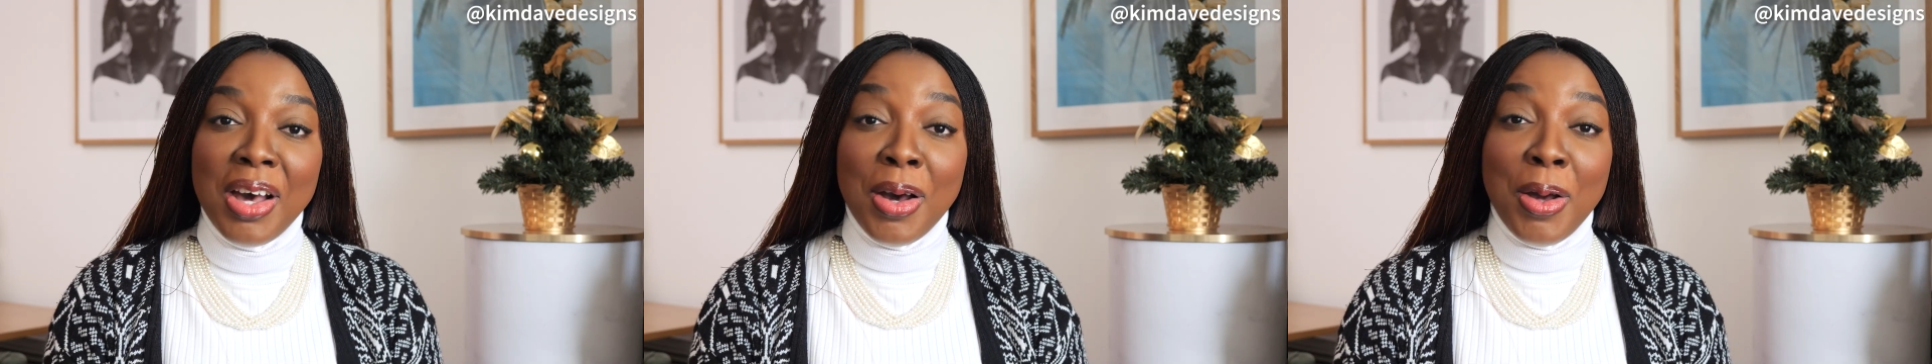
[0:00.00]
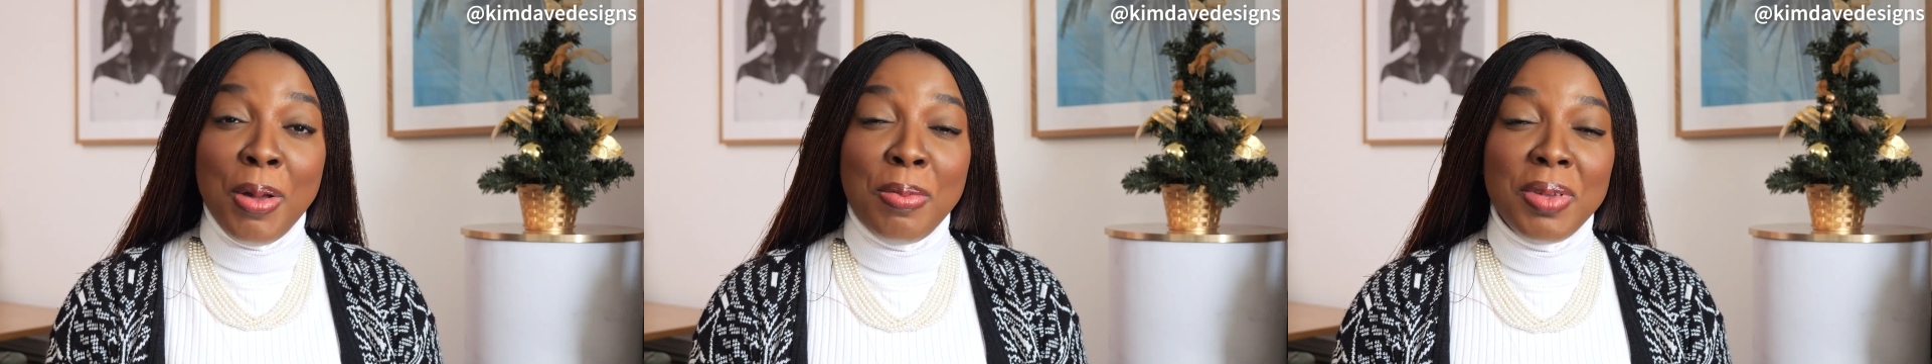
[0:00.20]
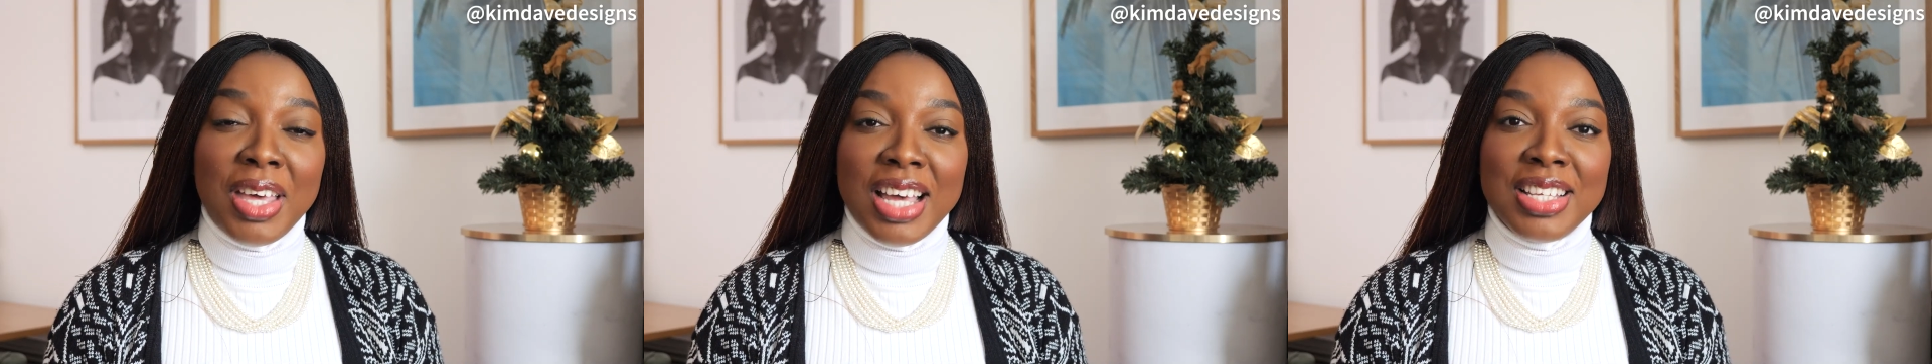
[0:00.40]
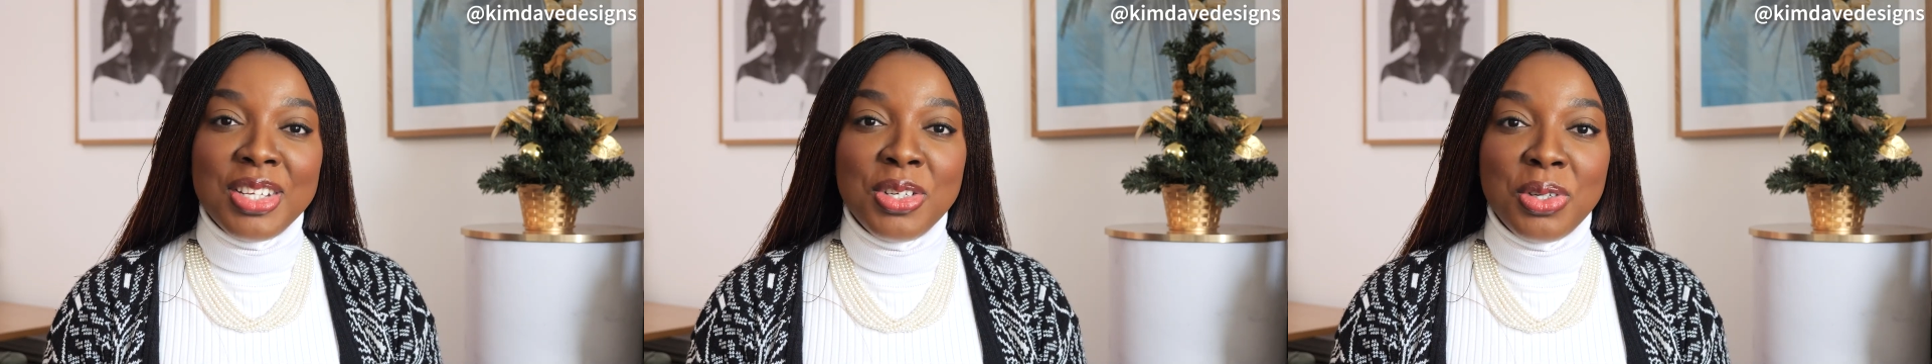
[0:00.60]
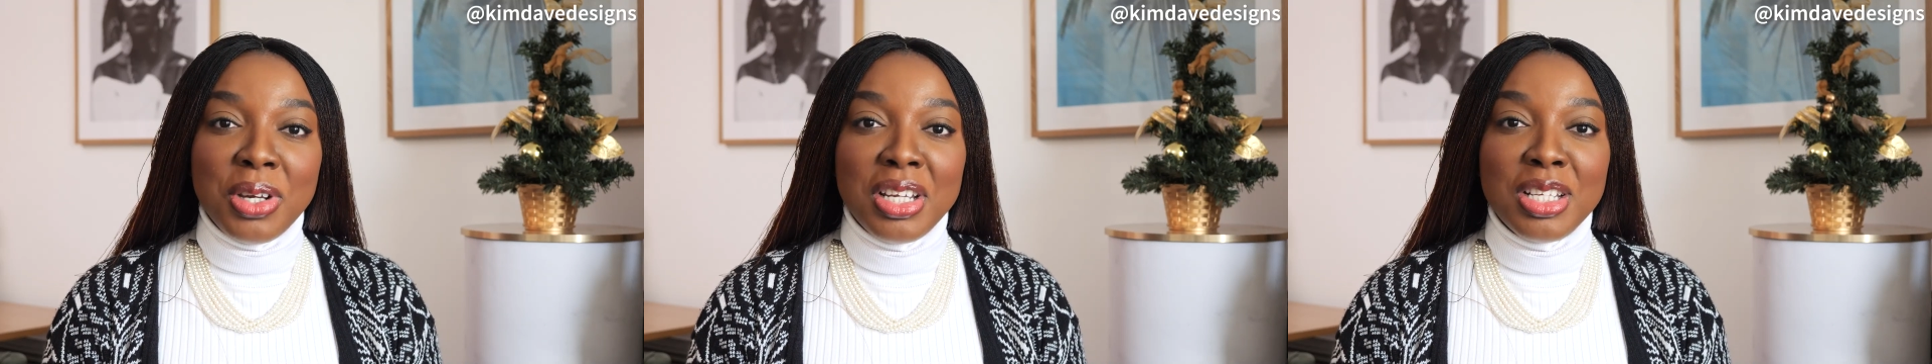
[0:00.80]
I hope you guys
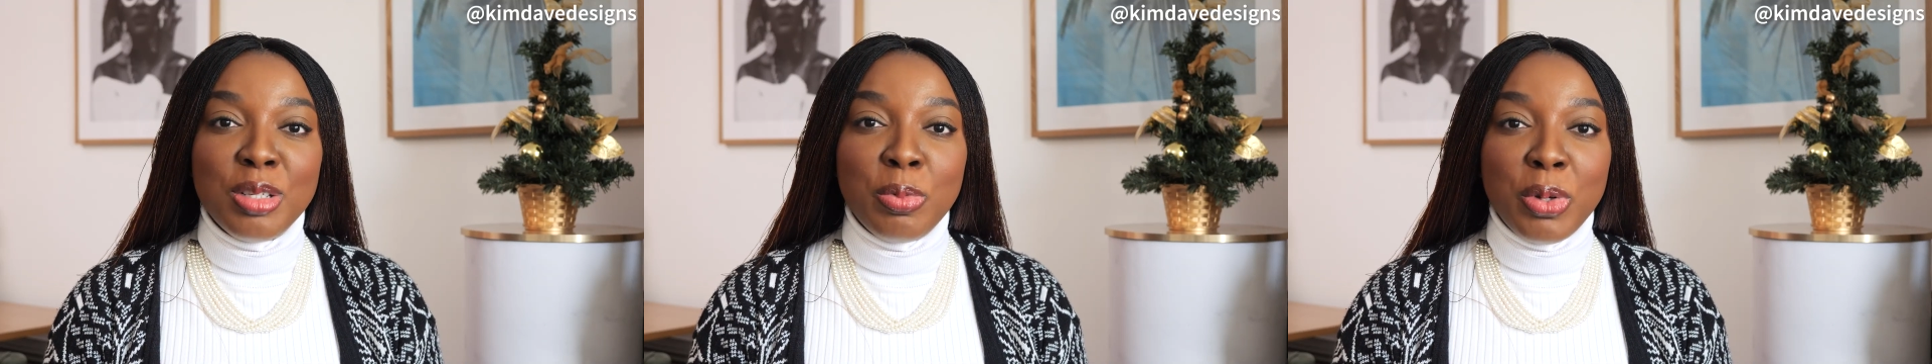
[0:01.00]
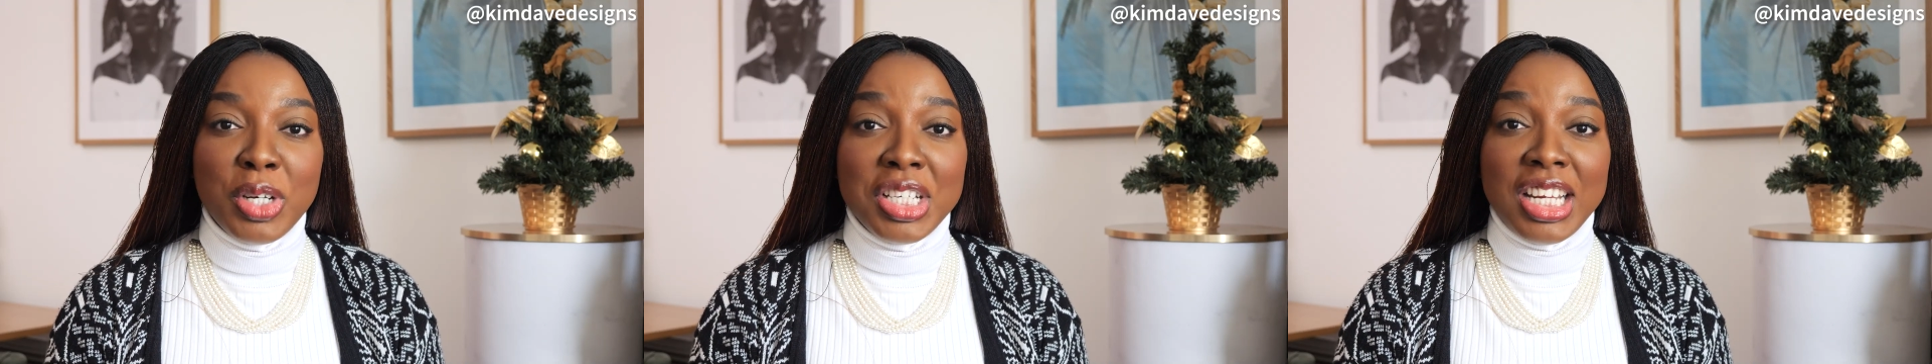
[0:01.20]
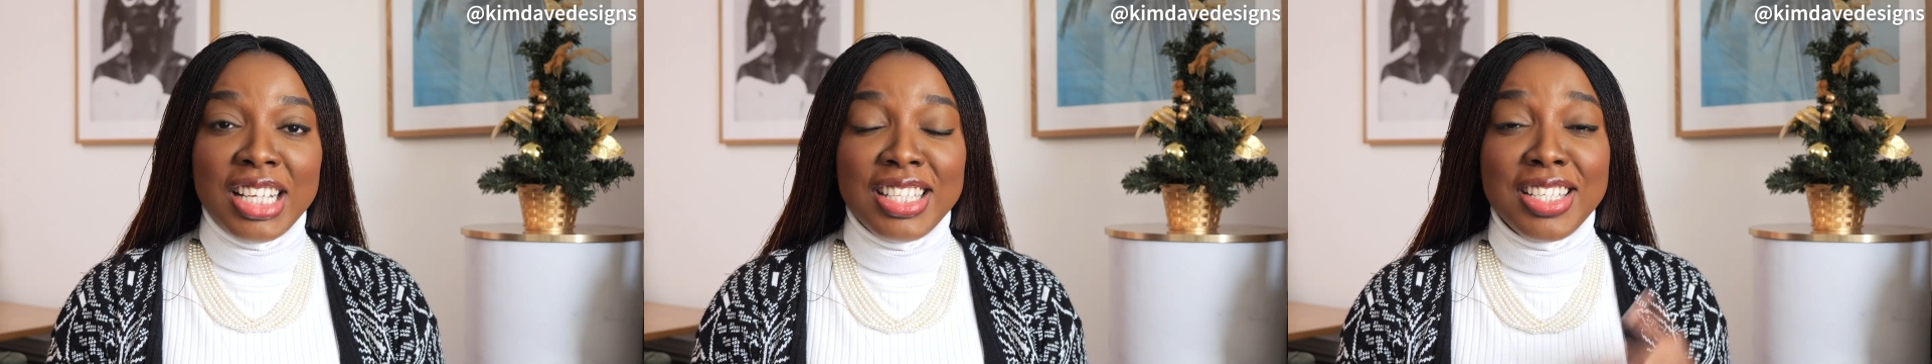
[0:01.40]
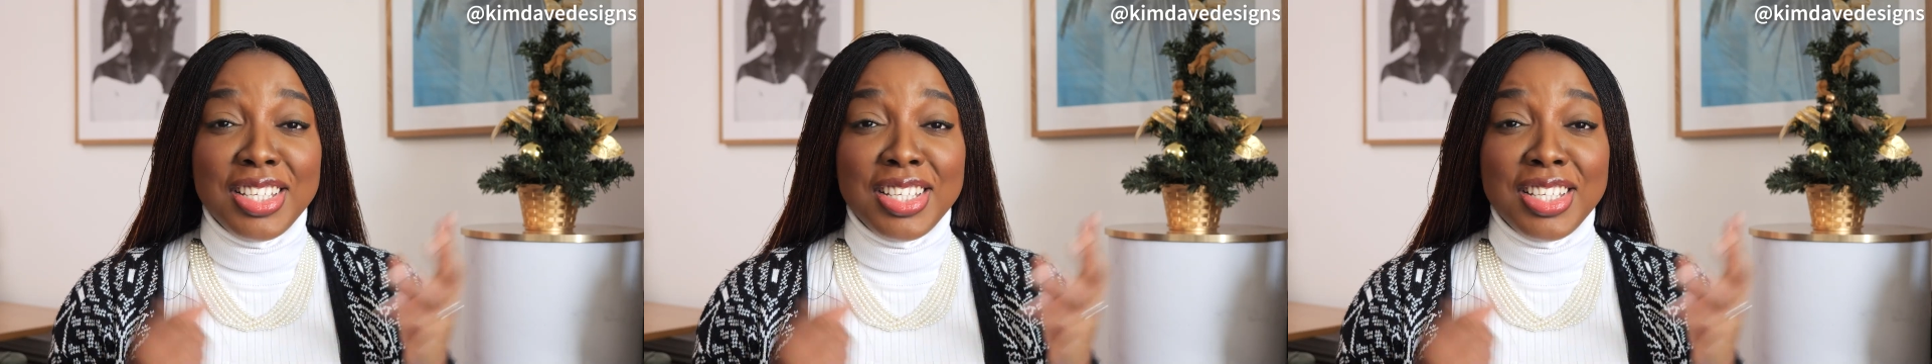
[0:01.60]
enjoy this project.